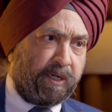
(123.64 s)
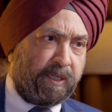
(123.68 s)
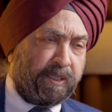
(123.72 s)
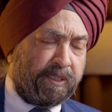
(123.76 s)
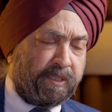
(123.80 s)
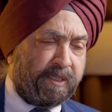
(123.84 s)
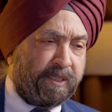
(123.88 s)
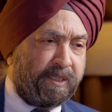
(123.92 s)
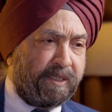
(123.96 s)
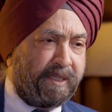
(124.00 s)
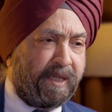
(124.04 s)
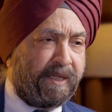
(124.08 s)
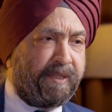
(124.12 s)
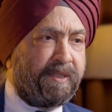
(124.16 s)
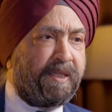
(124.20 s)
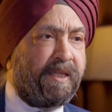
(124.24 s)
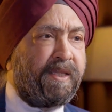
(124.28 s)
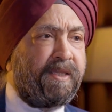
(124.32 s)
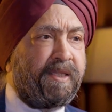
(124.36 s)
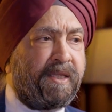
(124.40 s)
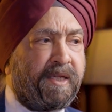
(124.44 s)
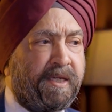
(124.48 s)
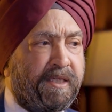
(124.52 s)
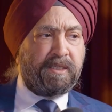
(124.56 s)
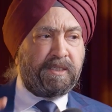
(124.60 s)
lenses. And then
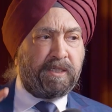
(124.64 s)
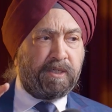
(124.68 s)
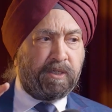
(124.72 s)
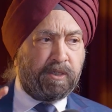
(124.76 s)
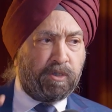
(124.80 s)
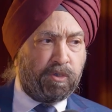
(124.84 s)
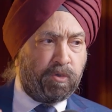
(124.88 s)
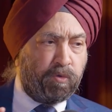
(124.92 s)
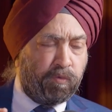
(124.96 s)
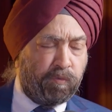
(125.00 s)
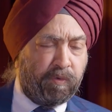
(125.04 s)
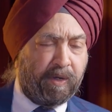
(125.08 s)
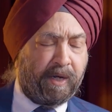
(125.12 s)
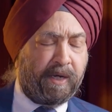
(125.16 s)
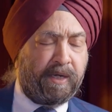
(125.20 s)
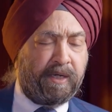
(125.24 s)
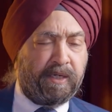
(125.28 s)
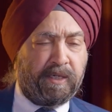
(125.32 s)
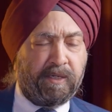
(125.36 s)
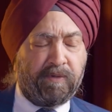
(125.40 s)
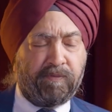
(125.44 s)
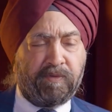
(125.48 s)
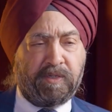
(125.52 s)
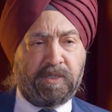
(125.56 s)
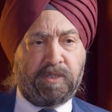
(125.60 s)
there is a new
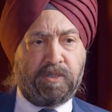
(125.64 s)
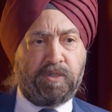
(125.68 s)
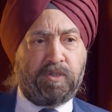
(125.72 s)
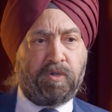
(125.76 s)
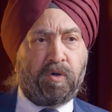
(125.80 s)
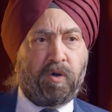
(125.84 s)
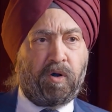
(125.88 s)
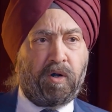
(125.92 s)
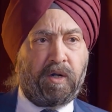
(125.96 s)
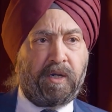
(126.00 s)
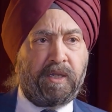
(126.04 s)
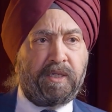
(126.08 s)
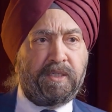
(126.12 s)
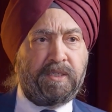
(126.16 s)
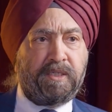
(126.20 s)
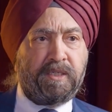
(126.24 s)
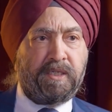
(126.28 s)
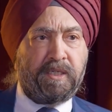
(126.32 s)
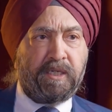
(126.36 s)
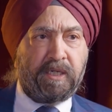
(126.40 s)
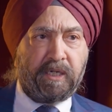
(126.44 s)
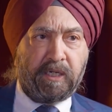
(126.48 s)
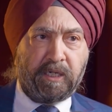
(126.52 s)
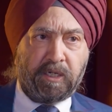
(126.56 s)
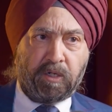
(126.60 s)
variety which is called as
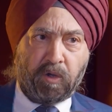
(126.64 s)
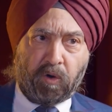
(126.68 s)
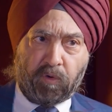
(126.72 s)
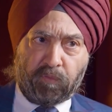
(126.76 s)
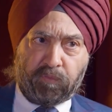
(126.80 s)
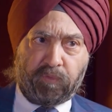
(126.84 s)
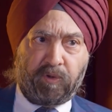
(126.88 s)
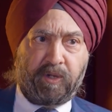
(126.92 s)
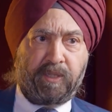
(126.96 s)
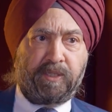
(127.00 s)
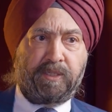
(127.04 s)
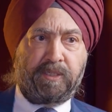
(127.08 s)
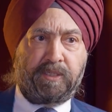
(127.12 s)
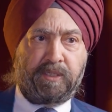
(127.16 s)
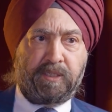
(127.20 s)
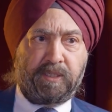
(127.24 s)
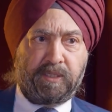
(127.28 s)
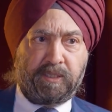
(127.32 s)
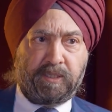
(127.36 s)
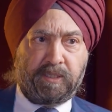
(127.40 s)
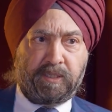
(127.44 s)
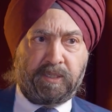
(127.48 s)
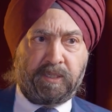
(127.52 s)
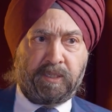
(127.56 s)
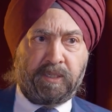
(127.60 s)
EDOF
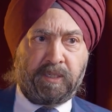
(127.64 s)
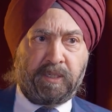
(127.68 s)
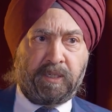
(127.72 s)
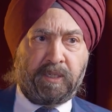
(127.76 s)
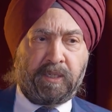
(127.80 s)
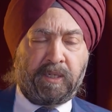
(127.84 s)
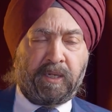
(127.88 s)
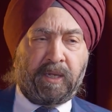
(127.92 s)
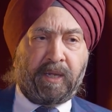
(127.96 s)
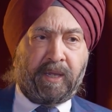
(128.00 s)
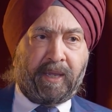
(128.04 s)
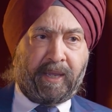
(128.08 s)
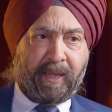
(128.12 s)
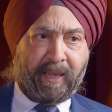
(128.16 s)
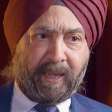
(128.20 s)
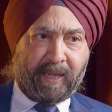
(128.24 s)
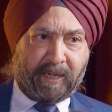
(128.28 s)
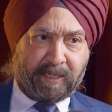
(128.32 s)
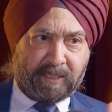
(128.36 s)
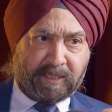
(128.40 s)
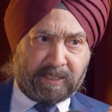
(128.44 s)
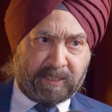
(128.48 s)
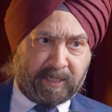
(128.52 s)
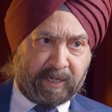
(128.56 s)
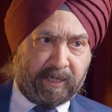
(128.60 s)
lenses,
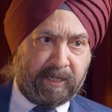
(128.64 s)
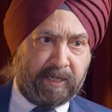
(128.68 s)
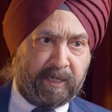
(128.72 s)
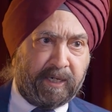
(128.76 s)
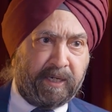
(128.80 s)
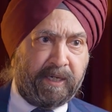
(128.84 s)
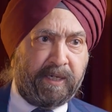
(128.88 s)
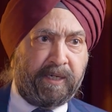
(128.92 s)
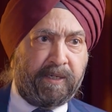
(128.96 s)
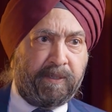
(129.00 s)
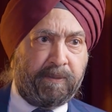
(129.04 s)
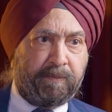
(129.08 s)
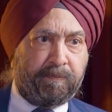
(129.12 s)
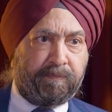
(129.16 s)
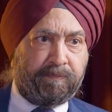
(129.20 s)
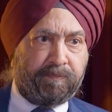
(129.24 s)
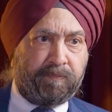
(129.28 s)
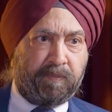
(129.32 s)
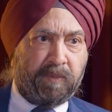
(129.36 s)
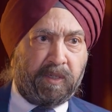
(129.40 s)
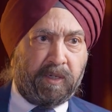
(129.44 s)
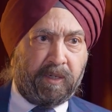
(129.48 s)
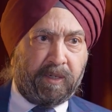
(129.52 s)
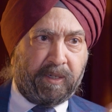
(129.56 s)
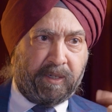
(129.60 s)
extended
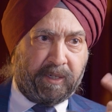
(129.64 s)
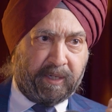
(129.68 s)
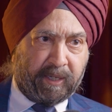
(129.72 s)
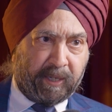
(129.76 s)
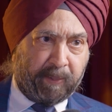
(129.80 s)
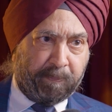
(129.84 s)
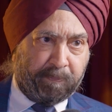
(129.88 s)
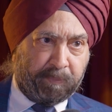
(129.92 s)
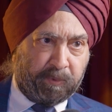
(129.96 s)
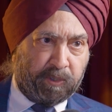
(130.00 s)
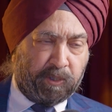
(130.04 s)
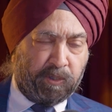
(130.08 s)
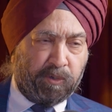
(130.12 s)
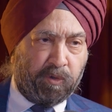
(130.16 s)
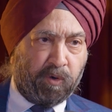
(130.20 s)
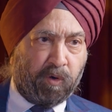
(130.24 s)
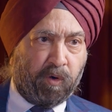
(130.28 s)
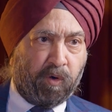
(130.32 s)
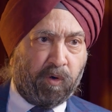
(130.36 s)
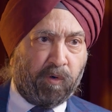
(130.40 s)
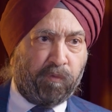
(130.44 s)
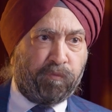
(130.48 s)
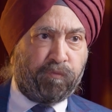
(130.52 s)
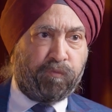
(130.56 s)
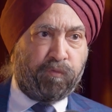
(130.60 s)
depth of